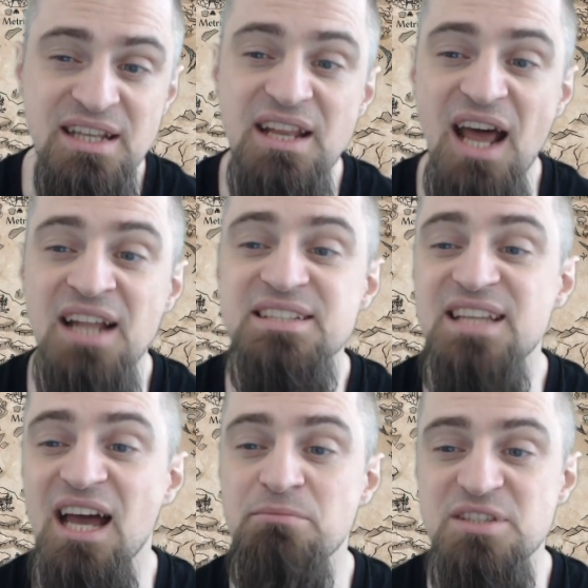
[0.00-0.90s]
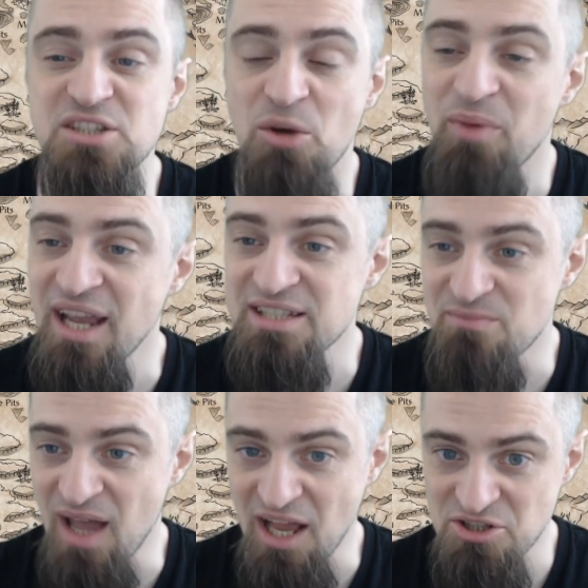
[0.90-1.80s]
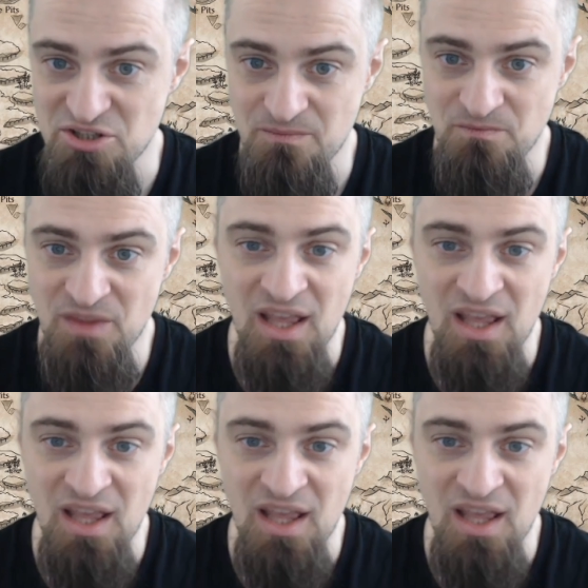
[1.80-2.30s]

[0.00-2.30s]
in an untimed top 8 match.